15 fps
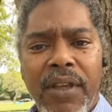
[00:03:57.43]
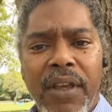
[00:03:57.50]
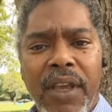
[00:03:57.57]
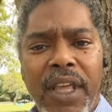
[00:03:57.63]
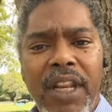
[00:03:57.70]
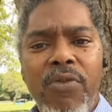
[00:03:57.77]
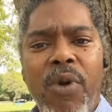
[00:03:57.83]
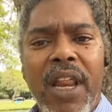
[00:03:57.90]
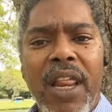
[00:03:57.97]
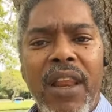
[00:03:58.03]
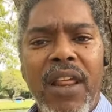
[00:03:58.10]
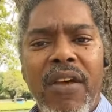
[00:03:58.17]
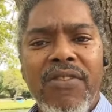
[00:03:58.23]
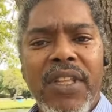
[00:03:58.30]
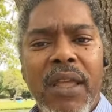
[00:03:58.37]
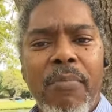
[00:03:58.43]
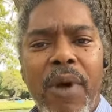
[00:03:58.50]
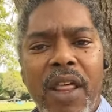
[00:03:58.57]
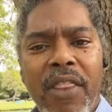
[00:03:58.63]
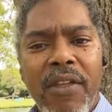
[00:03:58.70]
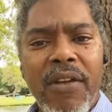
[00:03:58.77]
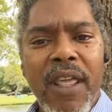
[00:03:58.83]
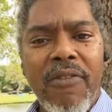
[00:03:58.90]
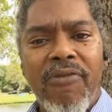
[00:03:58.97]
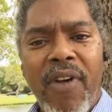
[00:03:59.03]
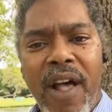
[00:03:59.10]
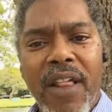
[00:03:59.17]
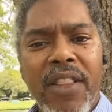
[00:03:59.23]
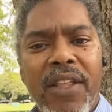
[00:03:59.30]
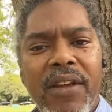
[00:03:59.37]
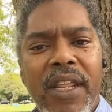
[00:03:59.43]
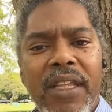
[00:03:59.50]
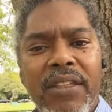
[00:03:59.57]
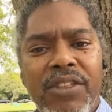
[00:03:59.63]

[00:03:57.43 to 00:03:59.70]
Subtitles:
Anyone that loves their mother, their father, their